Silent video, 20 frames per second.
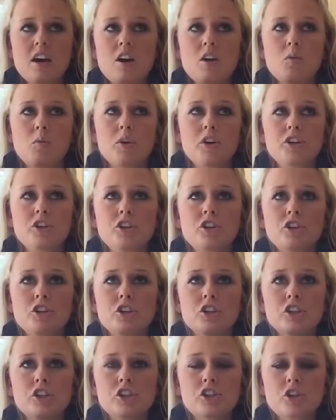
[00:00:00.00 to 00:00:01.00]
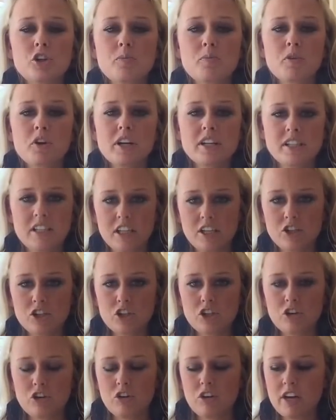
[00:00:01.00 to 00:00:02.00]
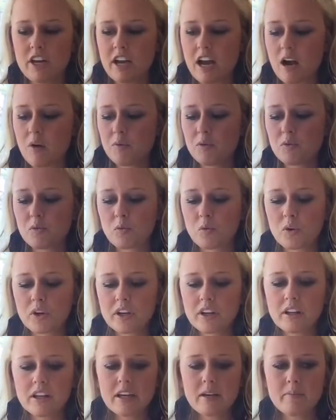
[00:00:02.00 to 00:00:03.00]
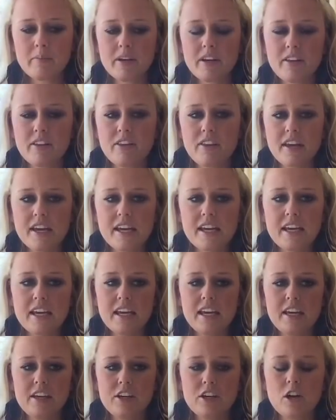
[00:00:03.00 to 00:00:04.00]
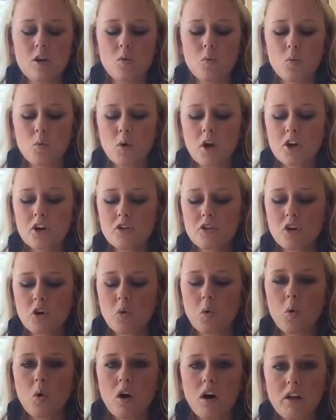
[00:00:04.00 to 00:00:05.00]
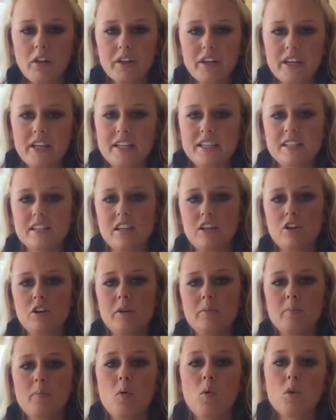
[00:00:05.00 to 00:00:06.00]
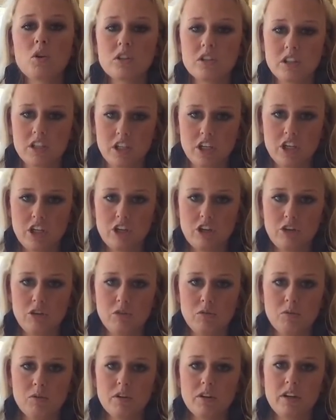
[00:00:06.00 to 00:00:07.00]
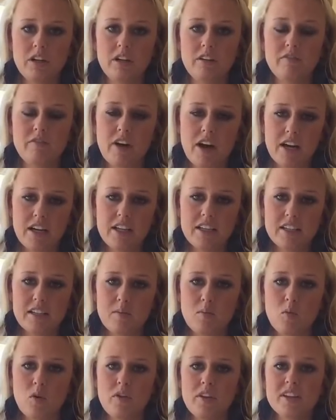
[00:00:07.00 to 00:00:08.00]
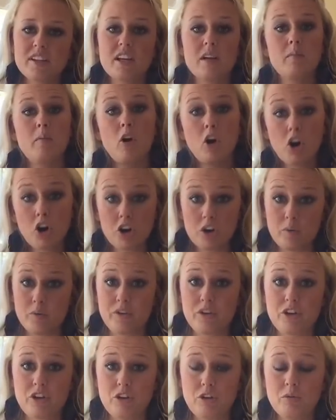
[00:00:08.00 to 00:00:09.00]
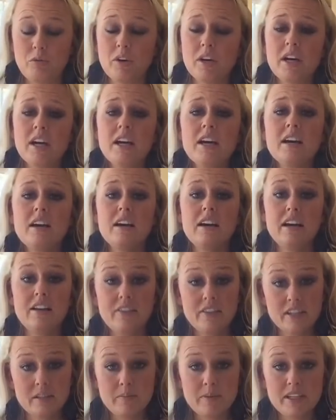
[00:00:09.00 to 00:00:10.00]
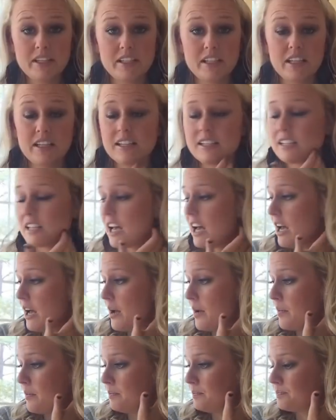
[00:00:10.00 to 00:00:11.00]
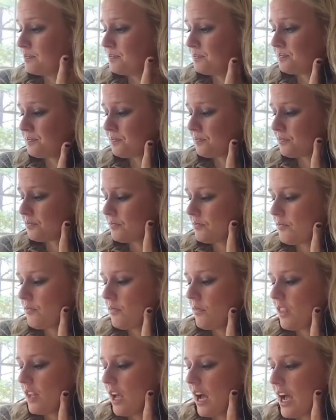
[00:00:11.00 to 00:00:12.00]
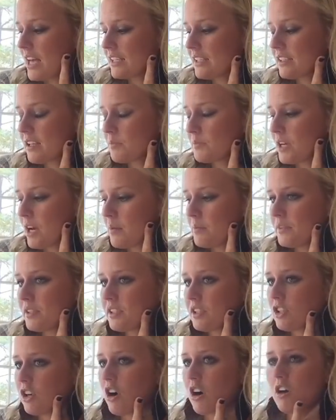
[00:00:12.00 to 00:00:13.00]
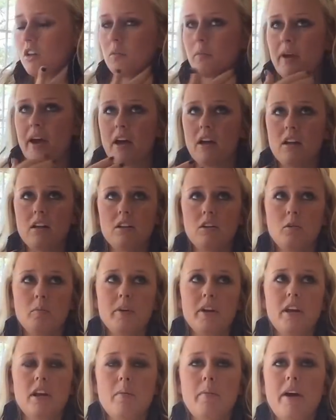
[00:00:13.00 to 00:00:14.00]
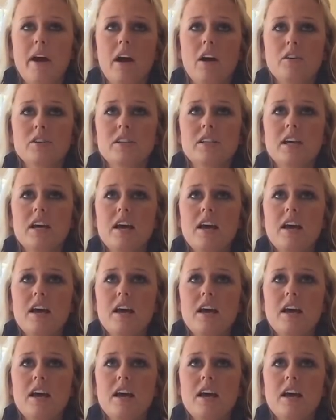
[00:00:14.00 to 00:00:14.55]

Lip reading: when you're super intentional. And I would really be thinking, what are the qualities that are important to you in finding someone that's going to partner with you in this business. I sometimes talk a little bit about,